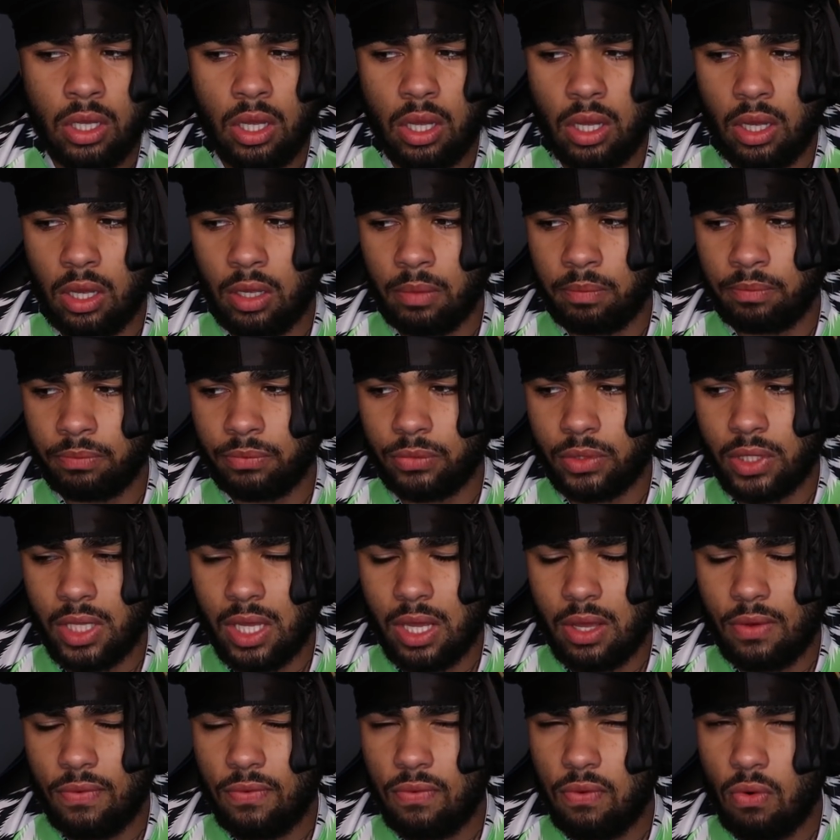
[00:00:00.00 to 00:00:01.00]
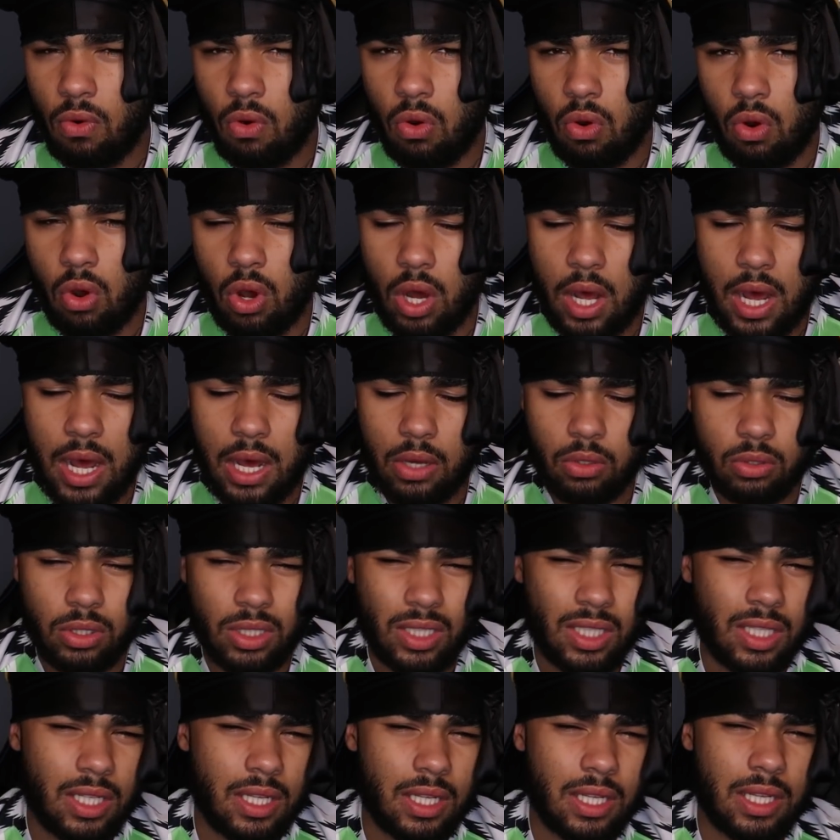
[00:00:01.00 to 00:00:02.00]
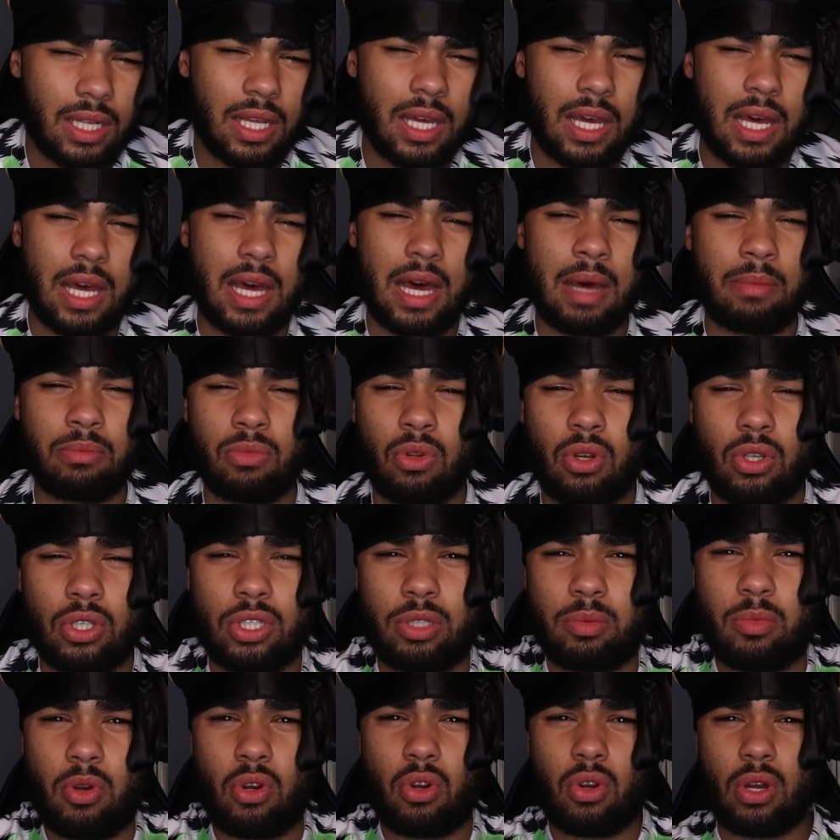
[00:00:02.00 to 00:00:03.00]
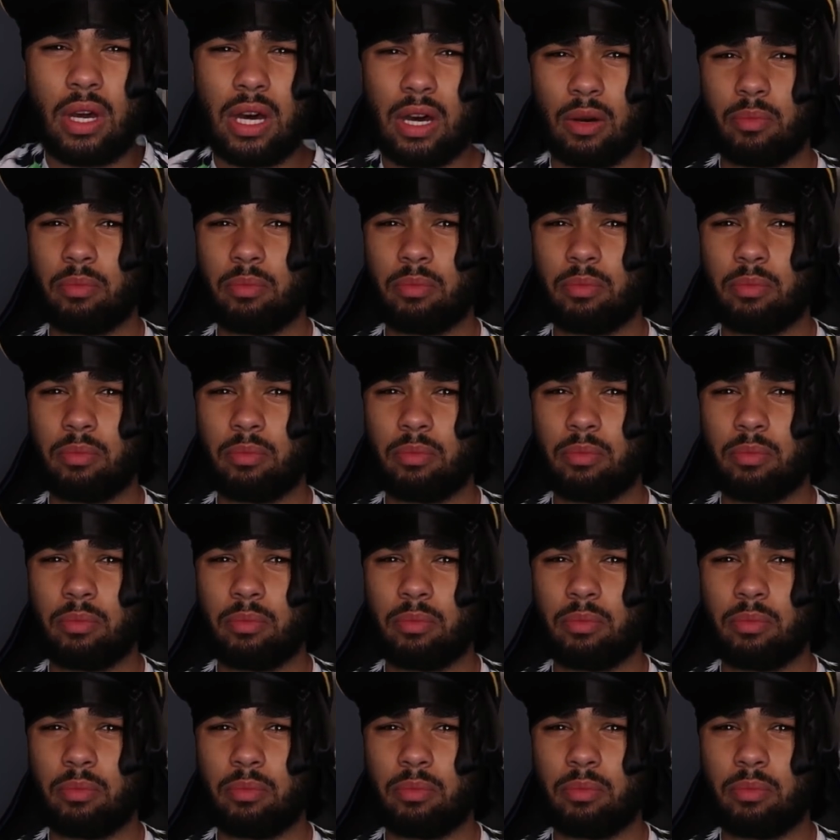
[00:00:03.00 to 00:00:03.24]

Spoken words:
Therefore, I'm not a smoker.